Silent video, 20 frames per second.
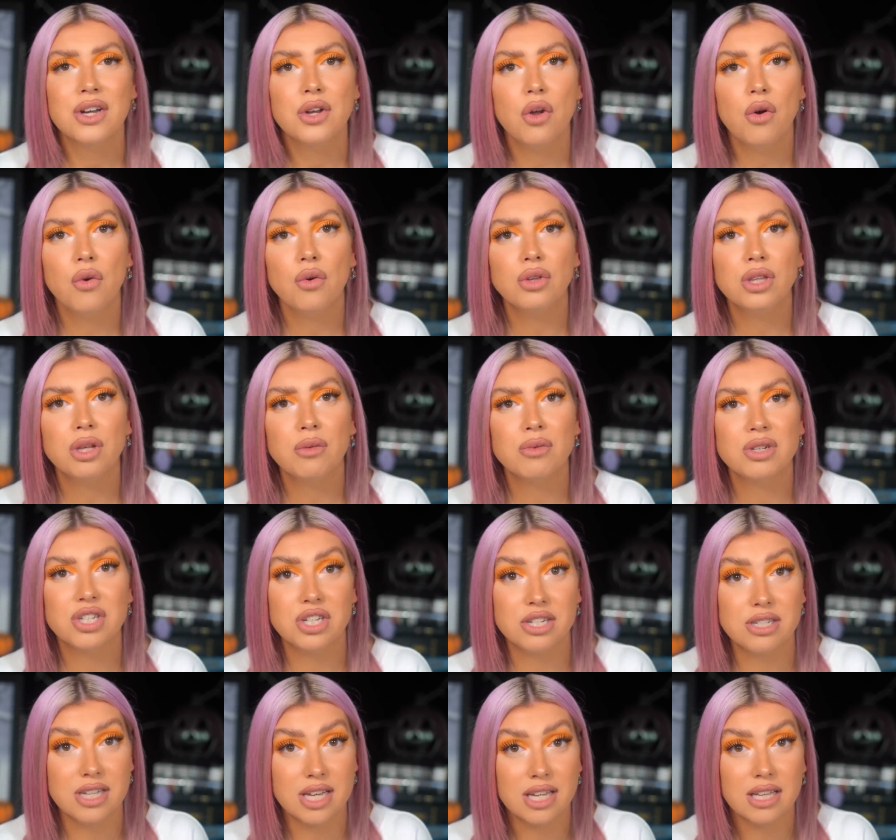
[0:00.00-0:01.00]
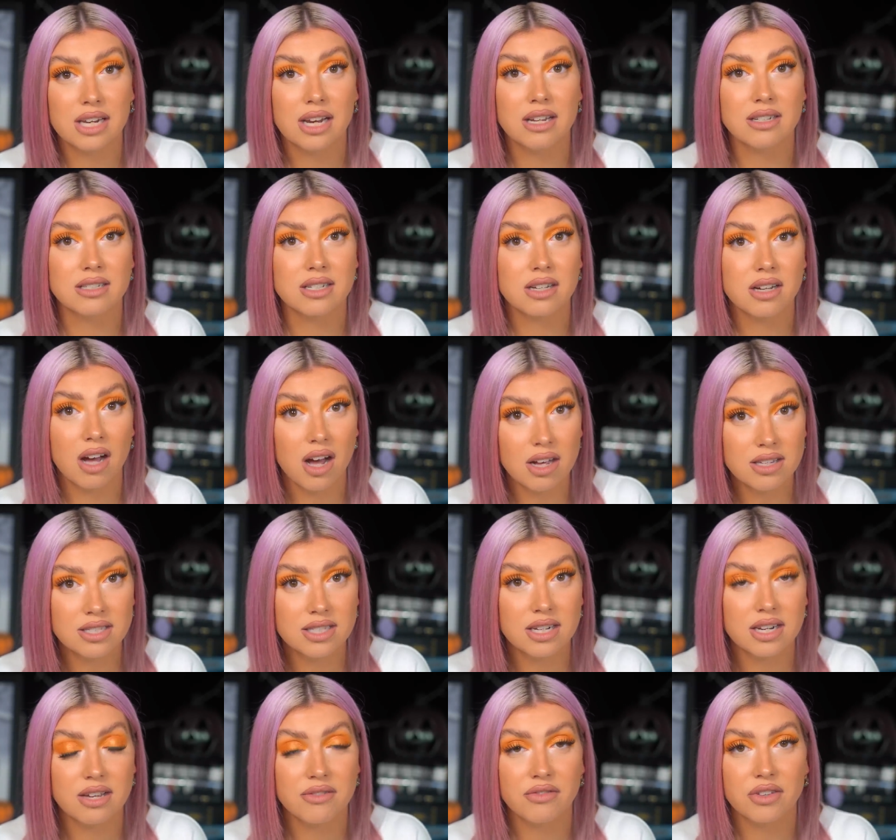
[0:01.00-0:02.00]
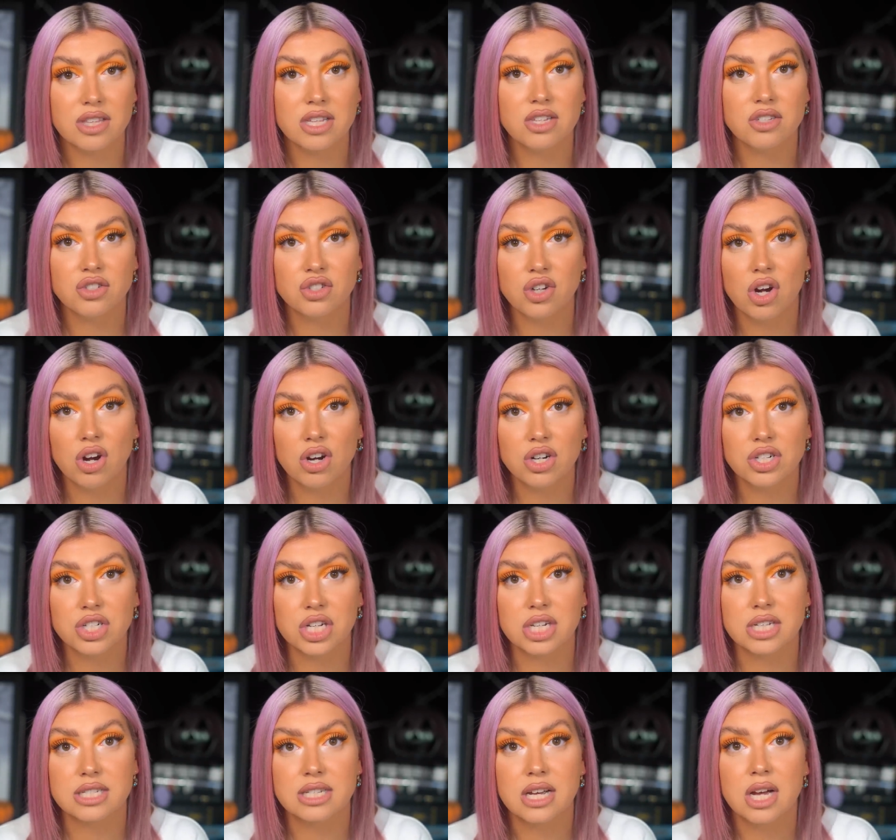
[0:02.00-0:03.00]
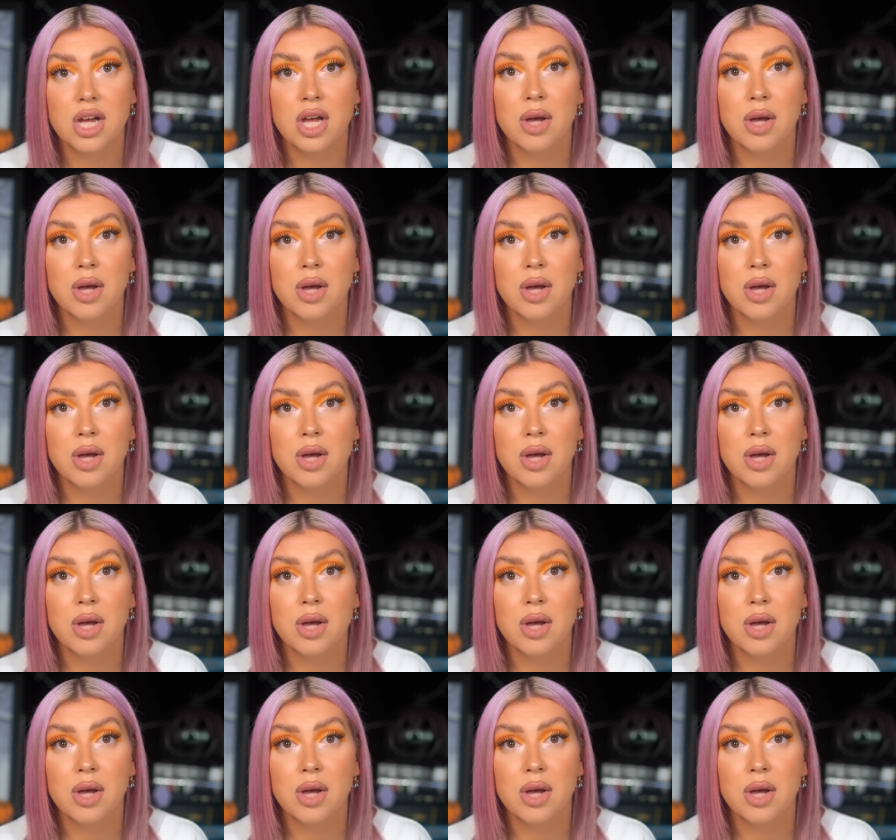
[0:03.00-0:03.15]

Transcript: Not only was she taken into custody for these charges,